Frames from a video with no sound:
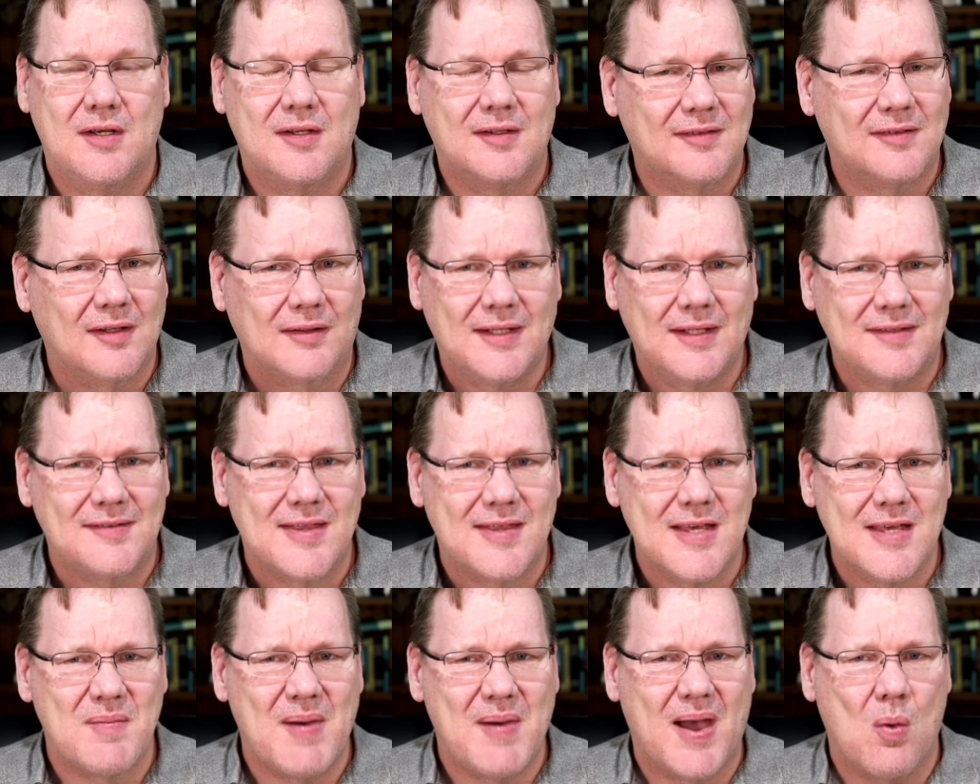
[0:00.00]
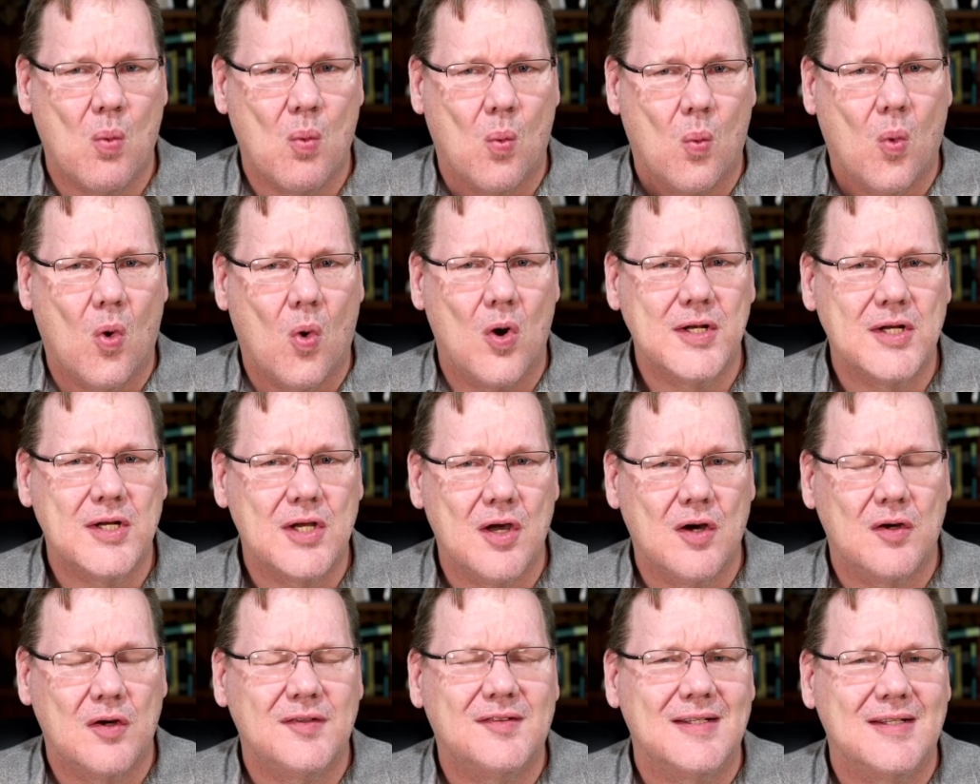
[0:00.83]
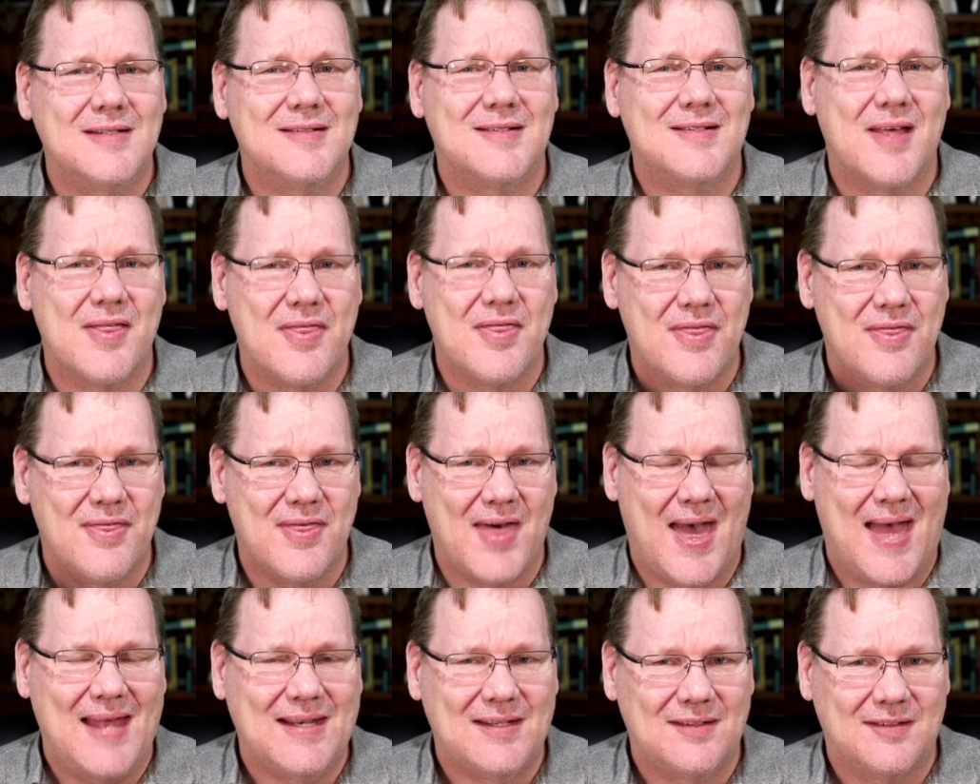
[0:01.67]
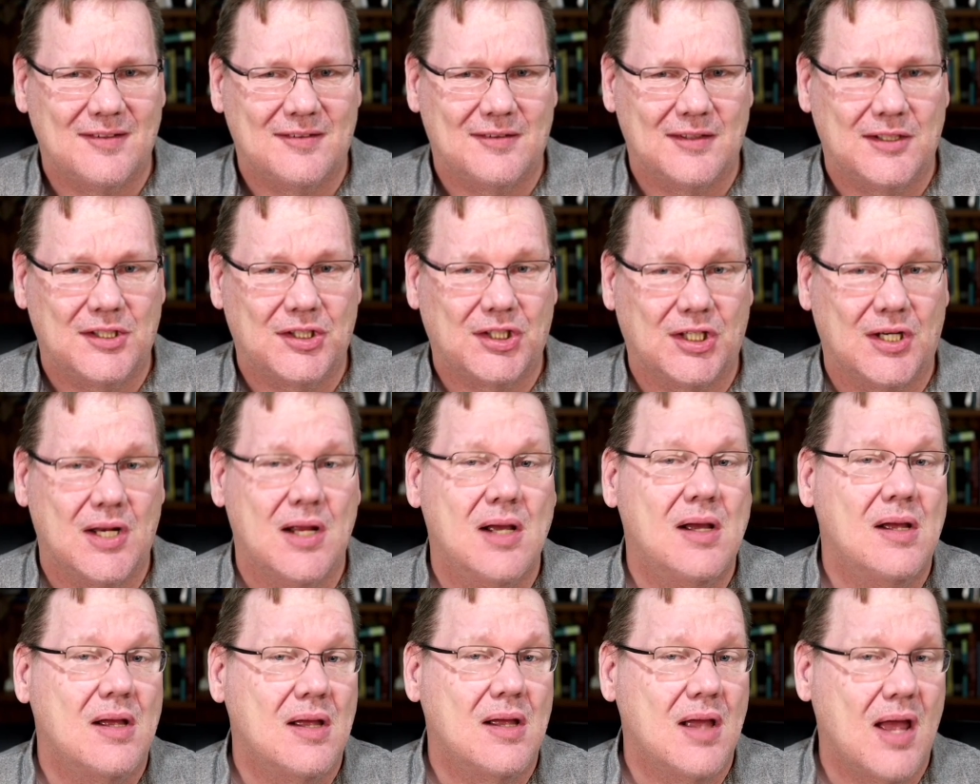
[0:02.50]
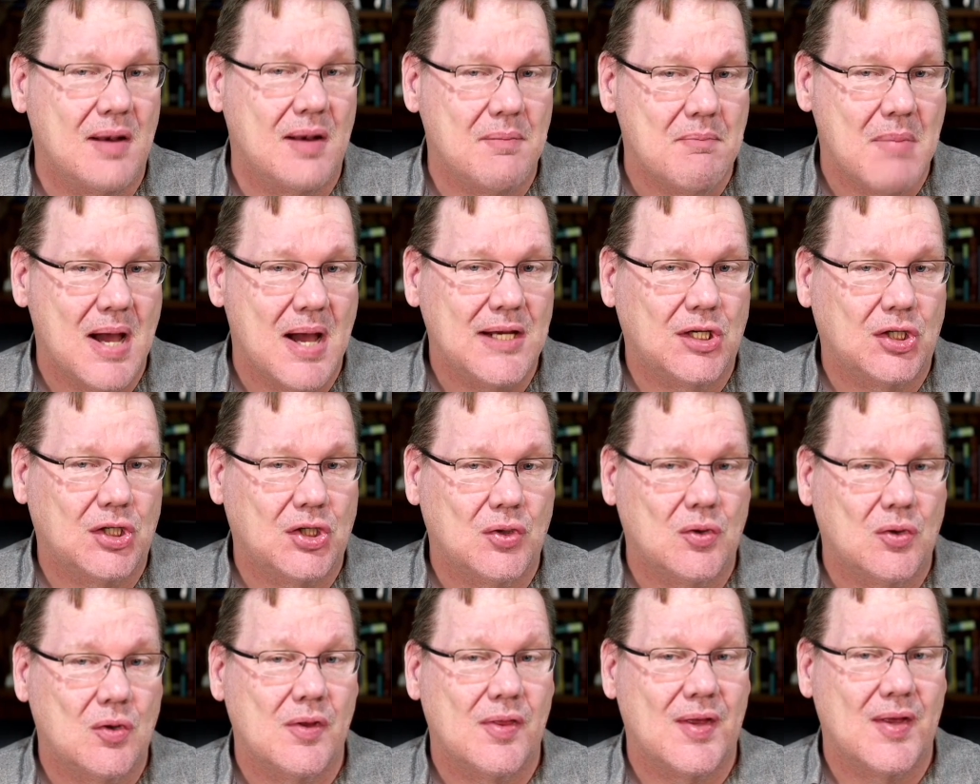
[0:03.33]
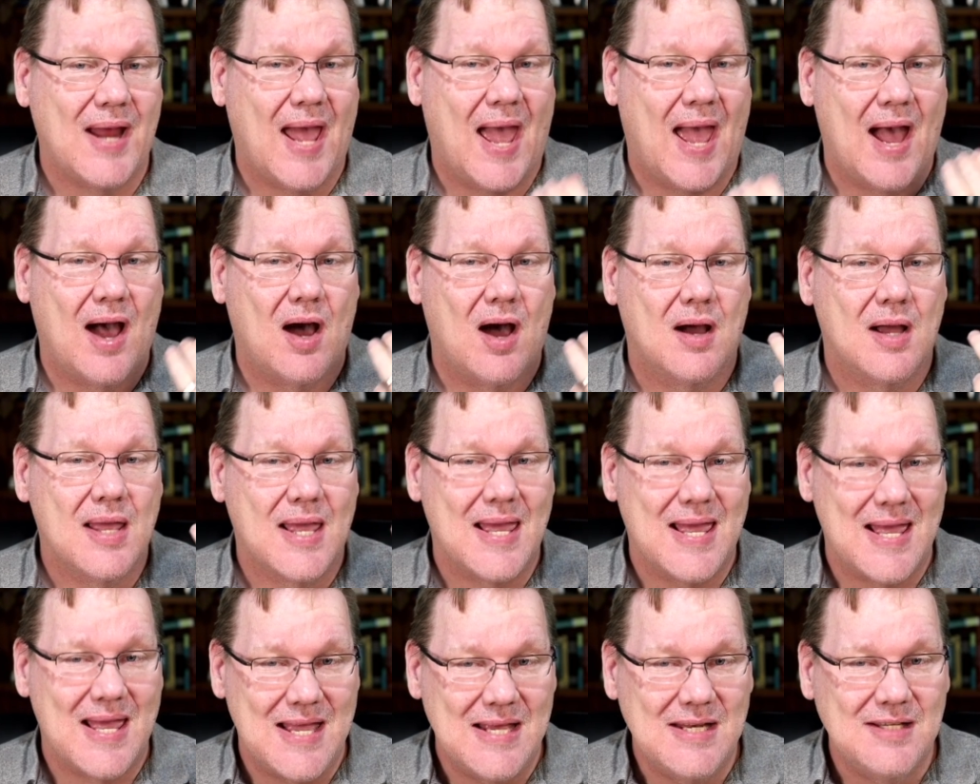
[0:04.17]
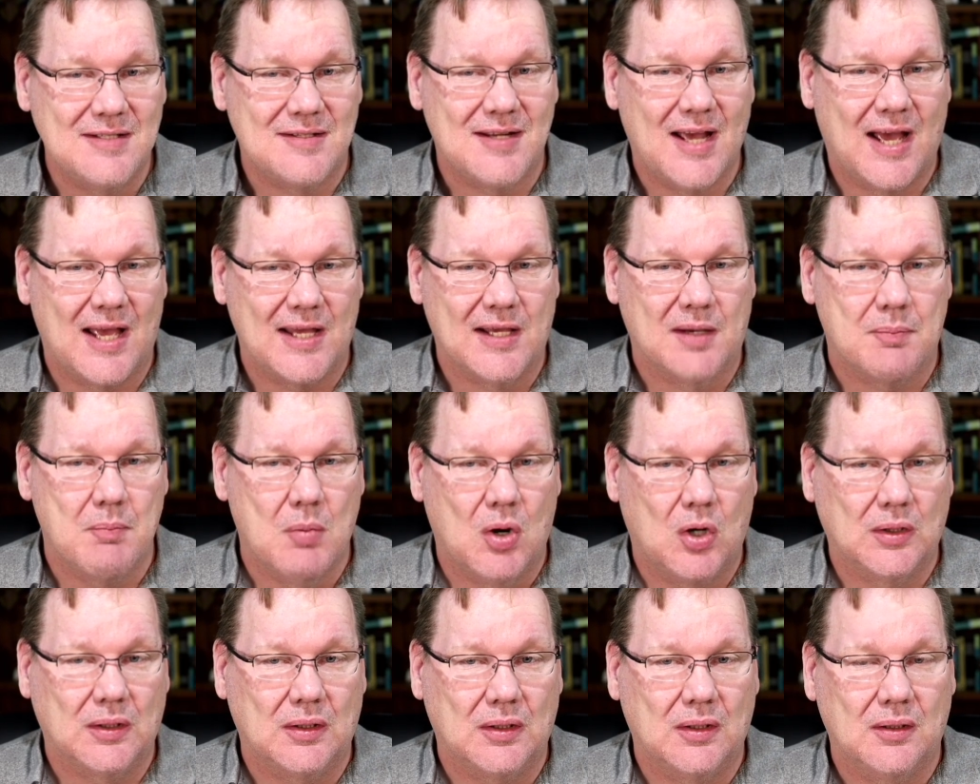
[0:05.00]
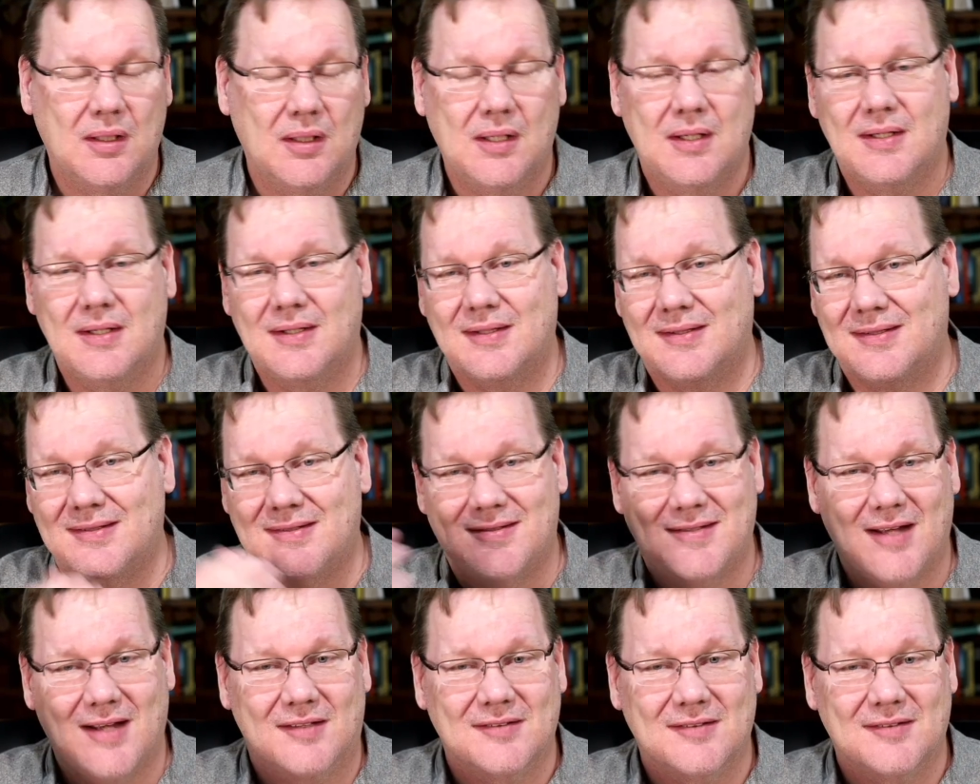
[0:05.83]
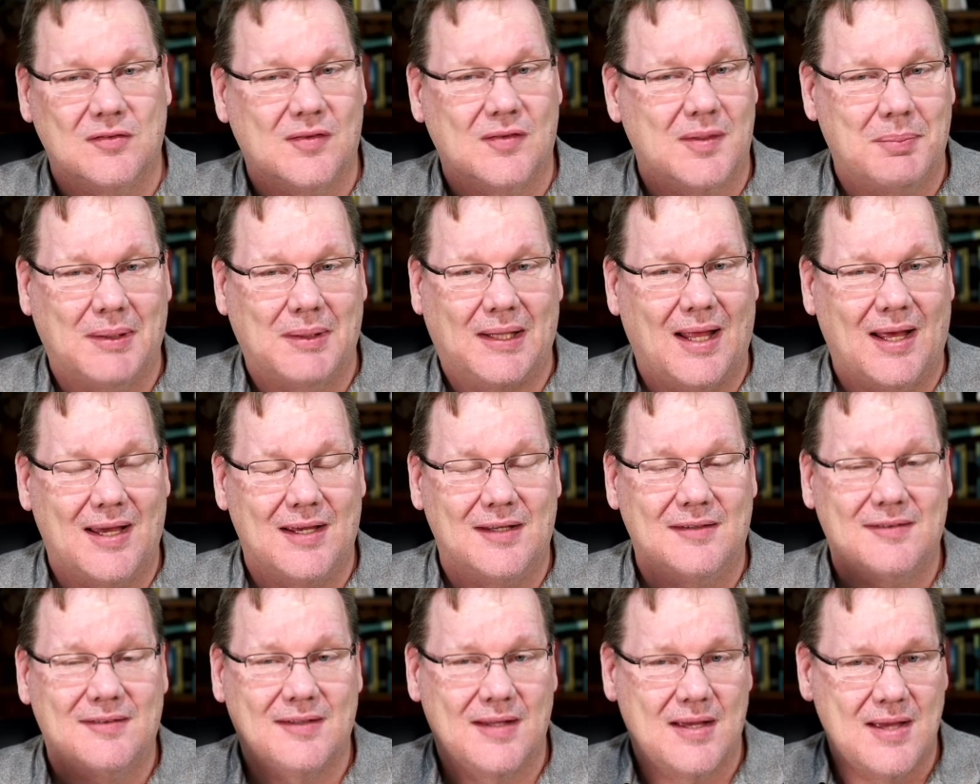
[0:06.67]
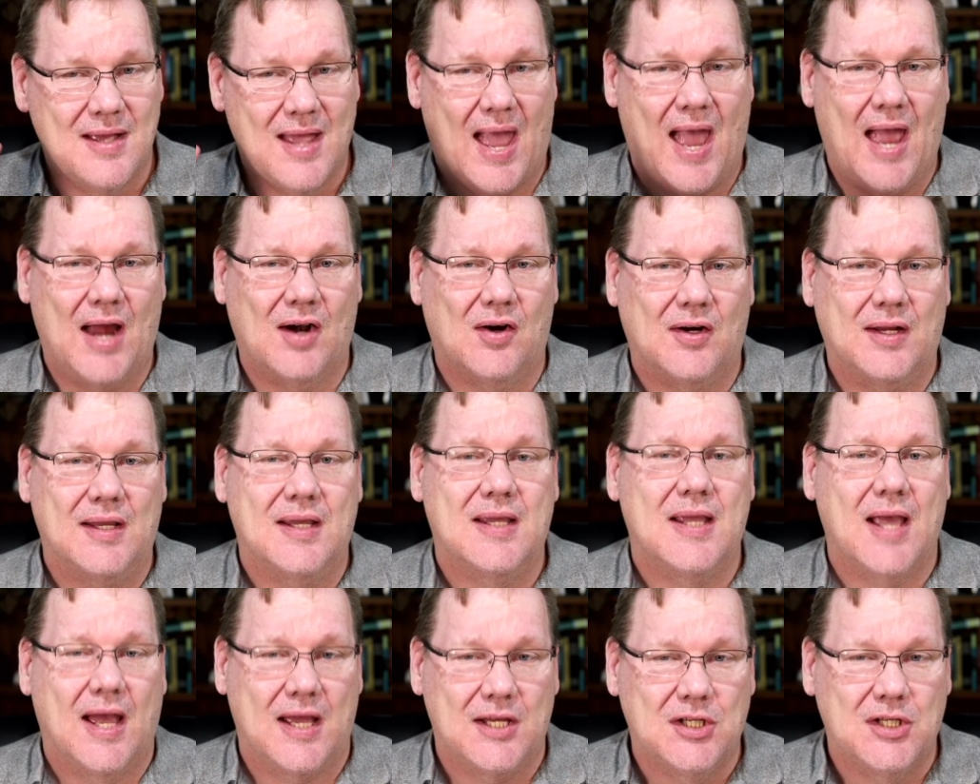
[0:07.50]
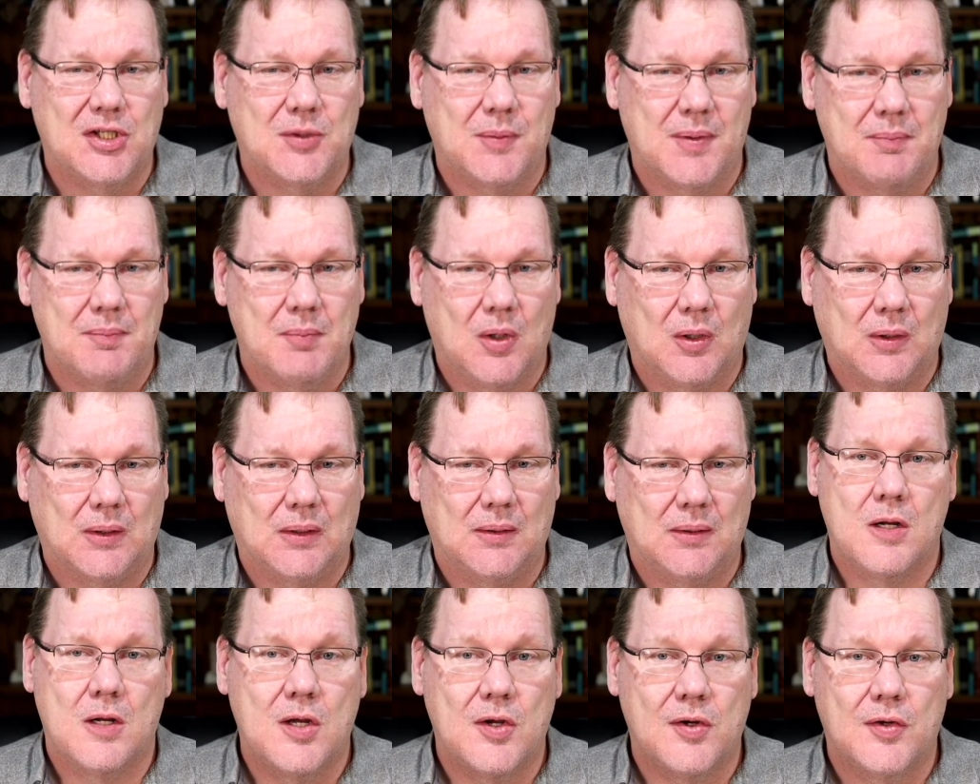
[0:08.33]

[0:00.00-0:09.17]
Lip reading: So let's think about what goes into that decision and make sure that our intake model doesn't replace our engagement model.